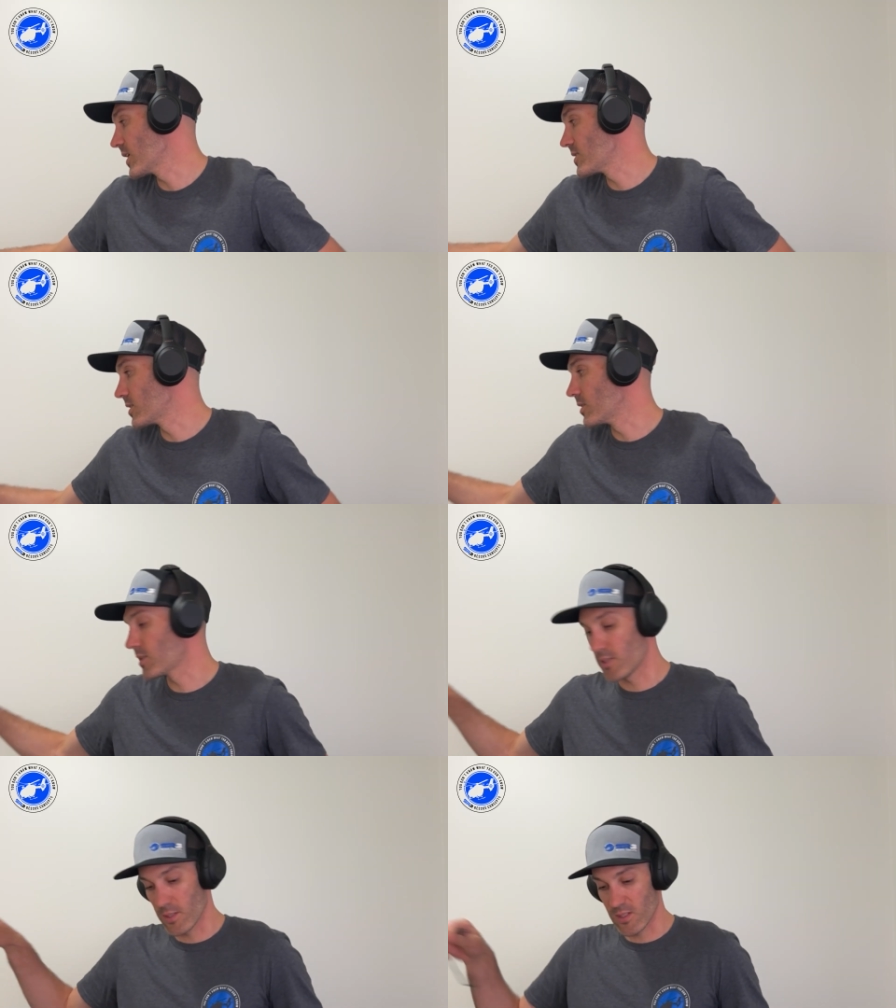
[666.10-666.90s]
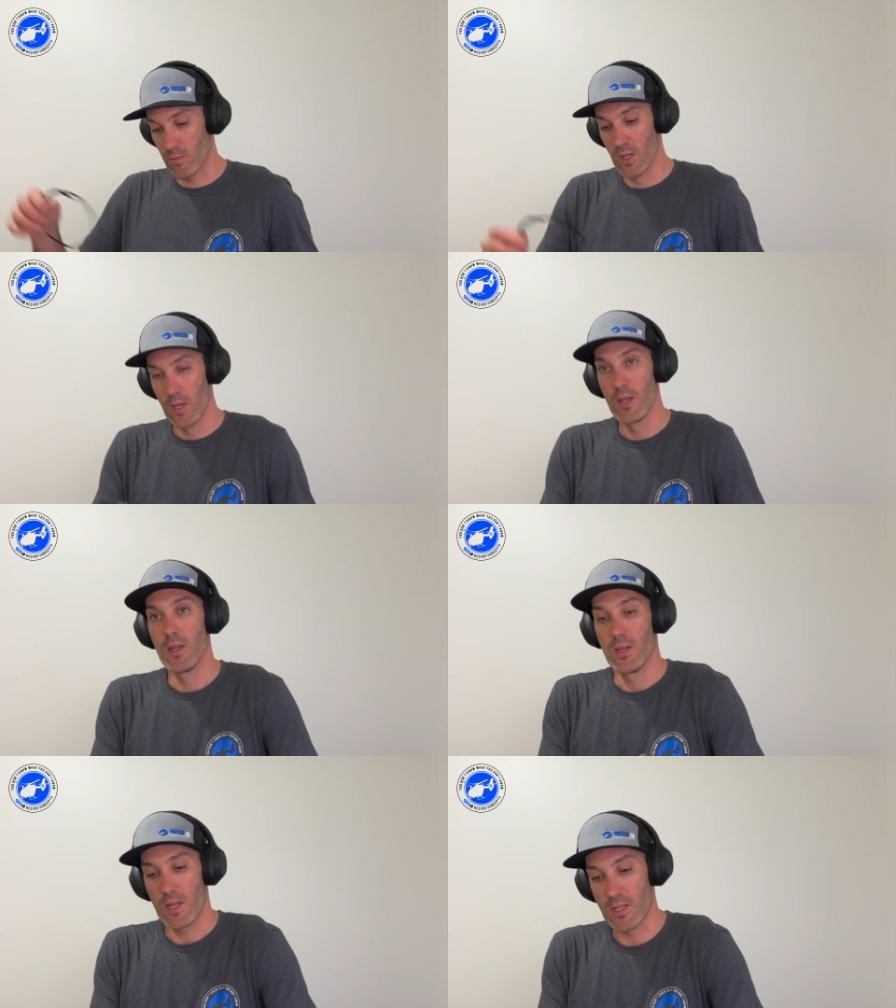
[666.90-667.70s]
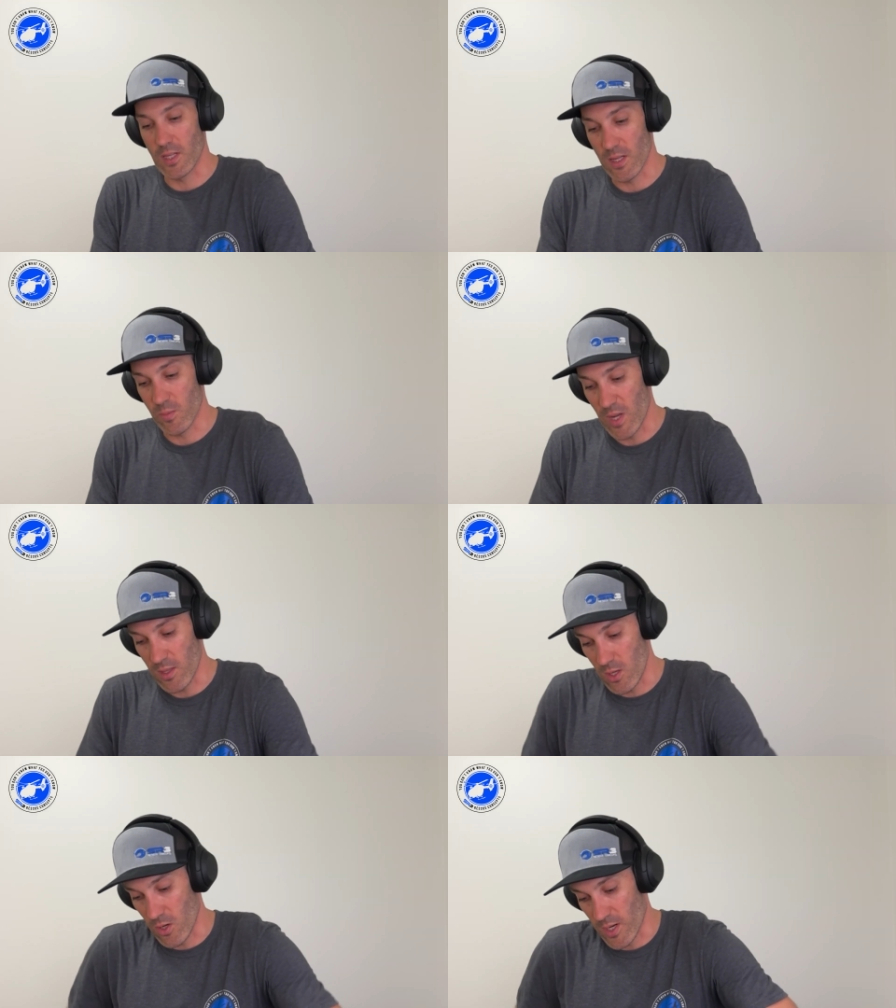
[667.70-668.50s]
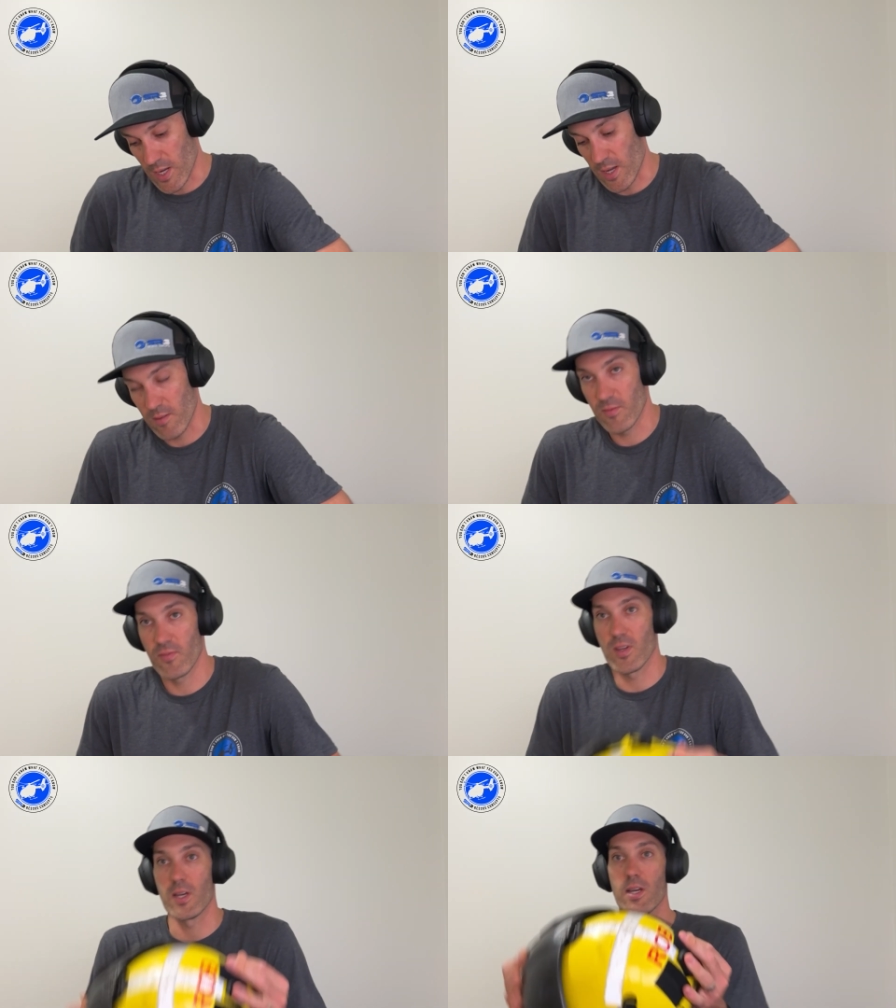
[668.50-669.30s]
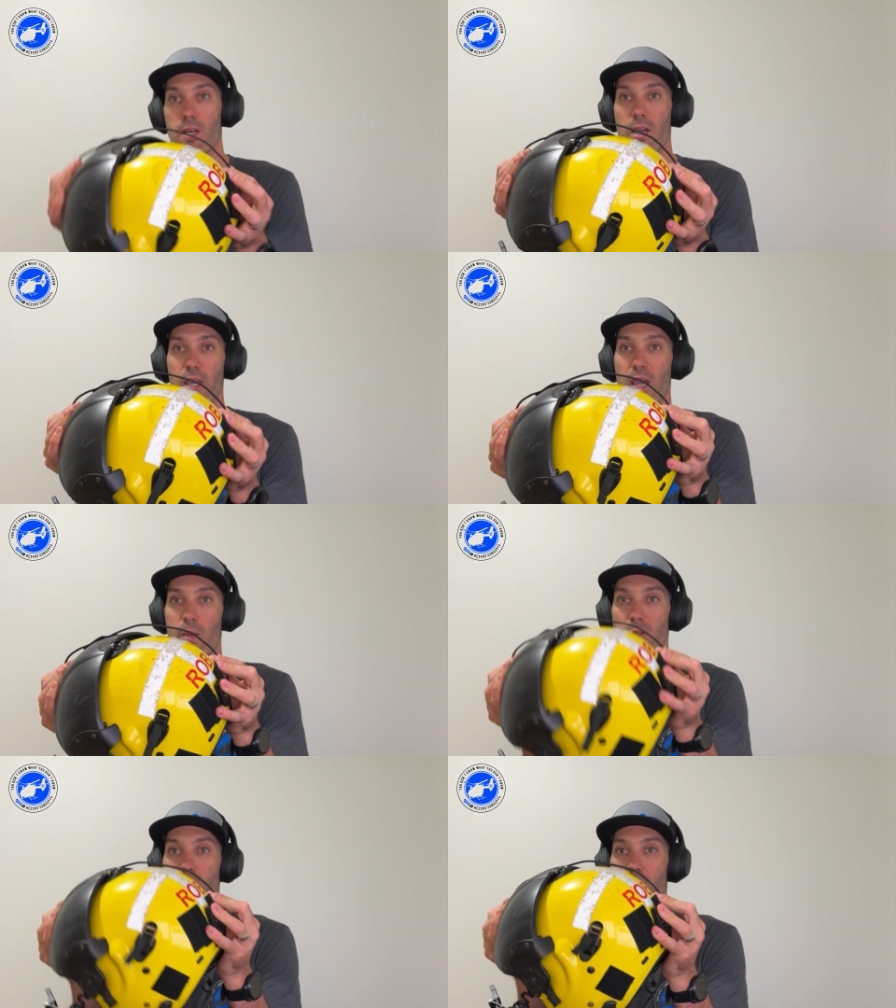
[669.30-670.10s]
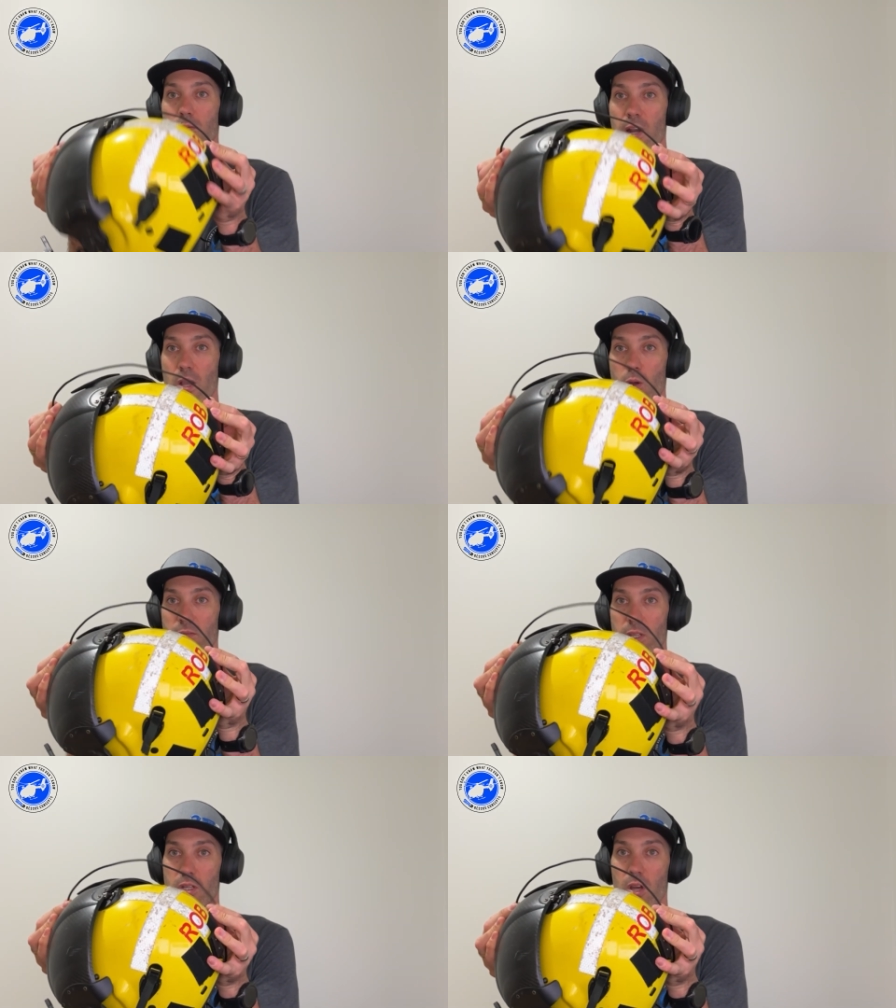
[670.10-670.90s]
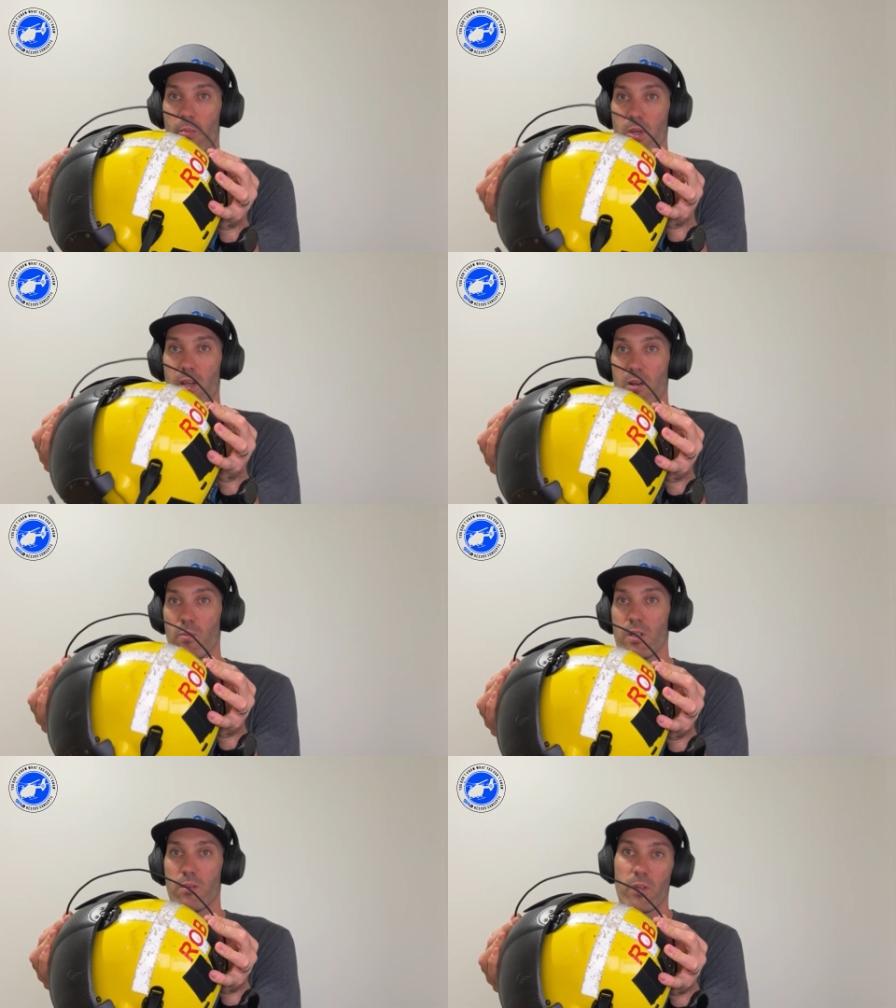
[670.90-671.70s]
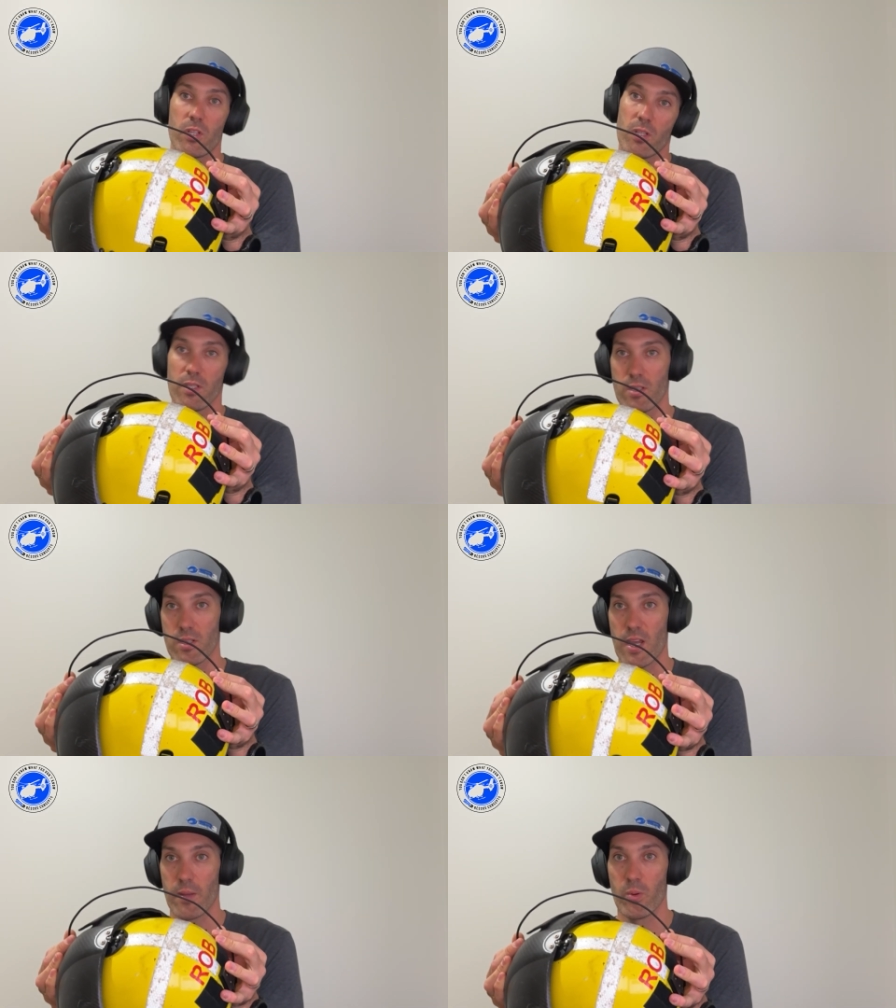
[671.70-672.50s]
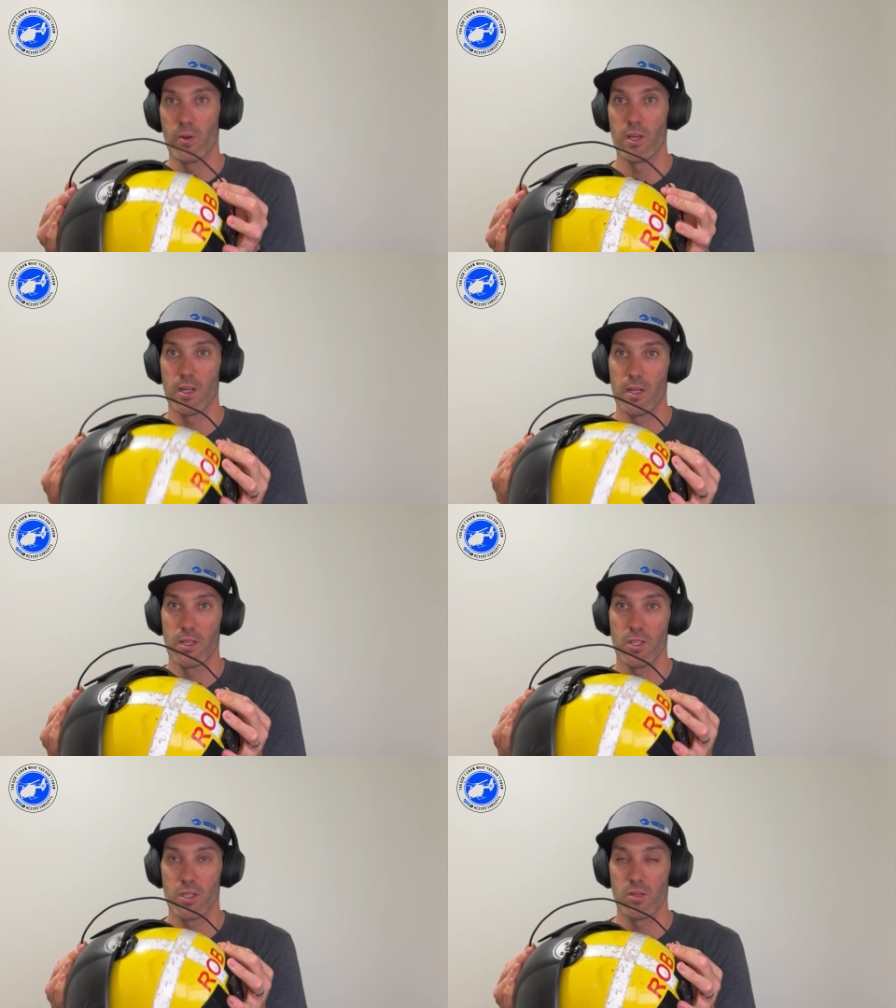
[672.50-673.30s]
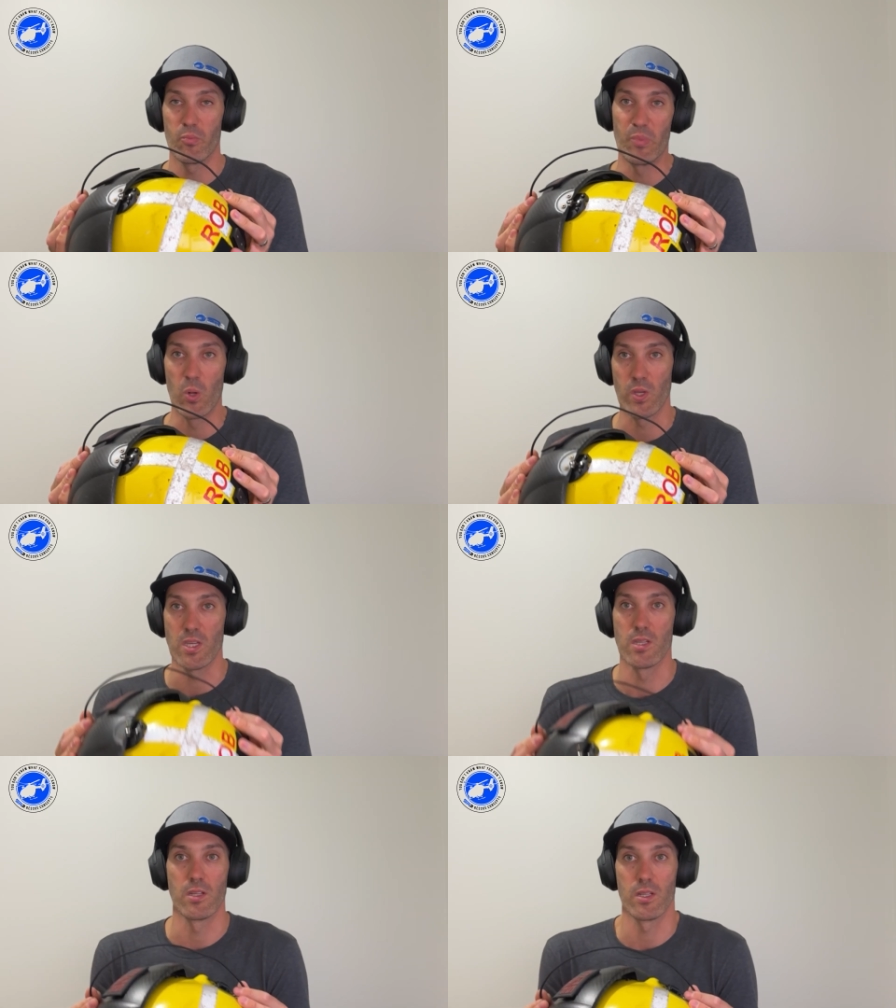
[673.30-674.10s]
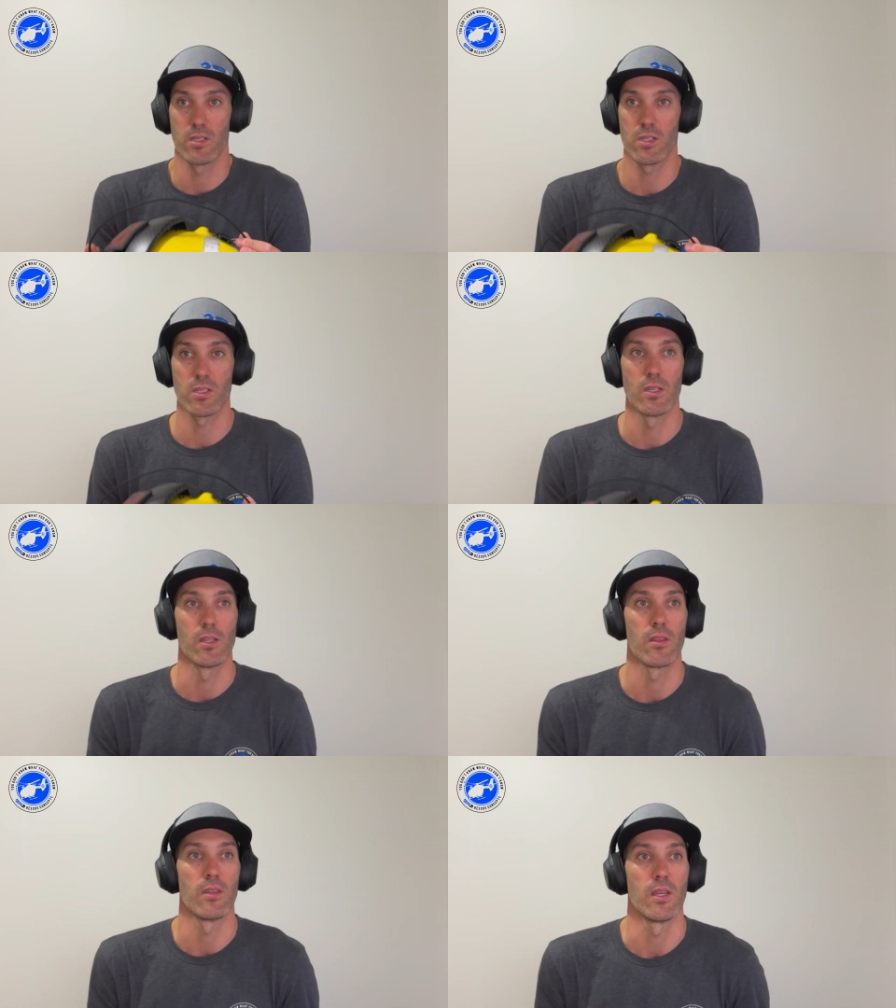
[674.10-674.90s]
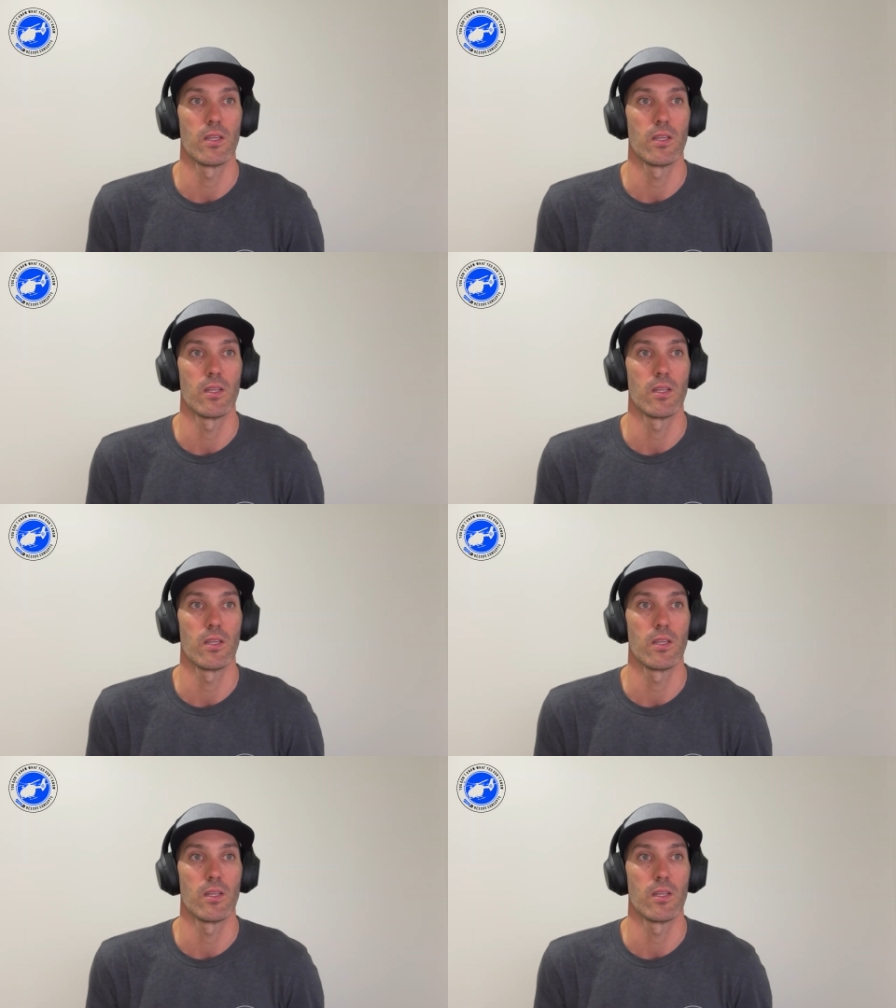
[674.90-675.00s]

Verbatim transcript: to this system, it does mean that you're going to have a cable running over the top of your helmet, which is a snag point, and it's just bulky and it's just another thing.